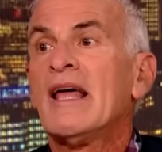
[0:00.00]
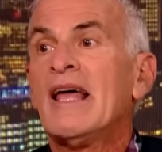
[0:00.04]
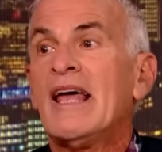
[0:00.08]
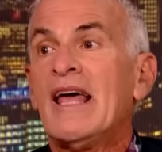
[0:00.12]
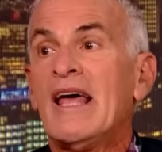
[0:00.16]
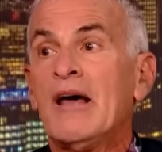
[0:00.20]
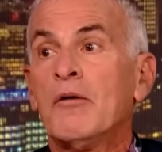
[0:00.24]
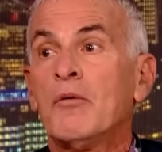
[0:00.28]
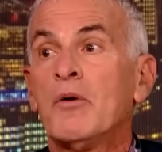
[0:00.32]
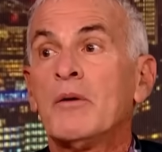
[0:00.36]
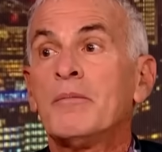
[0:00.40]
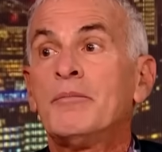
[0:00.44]

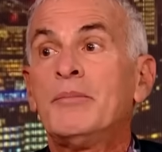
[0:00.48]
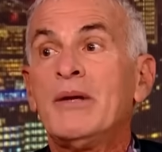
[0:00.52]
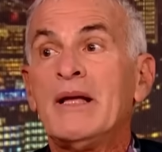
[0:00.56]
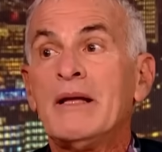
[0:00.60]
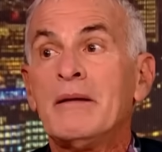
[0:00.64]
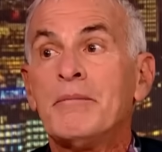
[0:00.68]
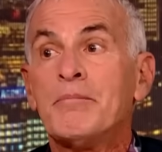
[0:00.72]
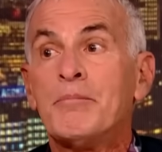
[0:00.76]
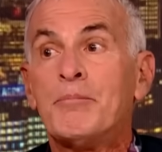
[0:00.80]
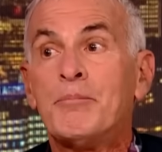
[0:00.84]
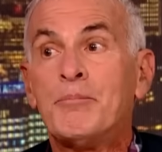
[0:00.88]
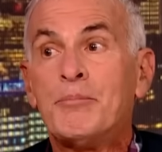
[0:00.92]
It would
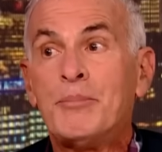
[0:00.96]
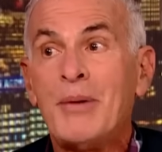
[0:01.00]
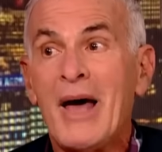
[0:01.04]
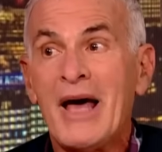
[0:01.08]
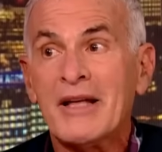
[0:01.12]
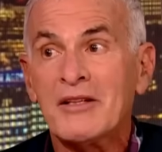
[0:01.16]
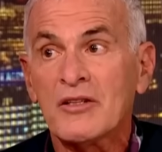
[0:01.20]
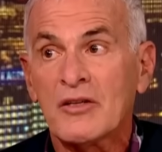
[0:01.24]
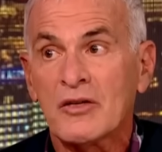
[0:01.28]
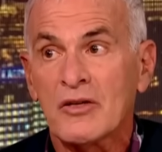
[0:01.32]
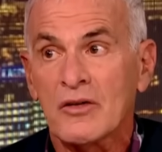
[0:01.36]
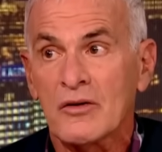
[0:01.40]
be
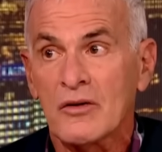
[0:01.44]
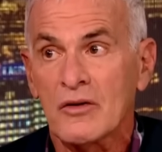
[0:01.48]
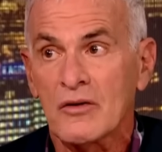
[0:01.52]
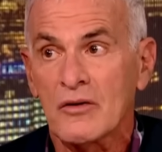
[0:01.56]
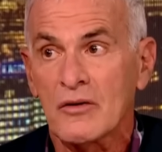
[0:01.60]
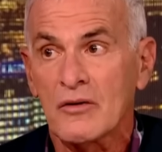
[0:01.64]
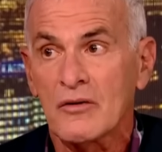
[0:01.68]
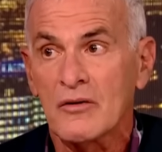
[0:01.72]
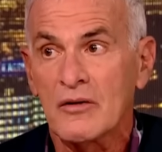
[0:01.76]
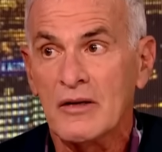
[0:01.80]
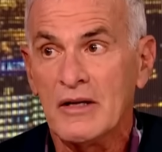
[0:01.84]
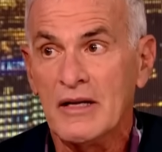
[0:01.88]

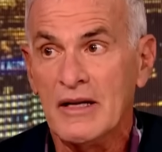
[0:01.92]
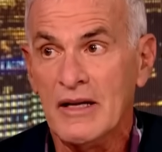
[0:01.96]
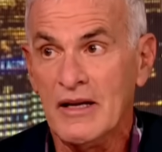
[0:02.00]
better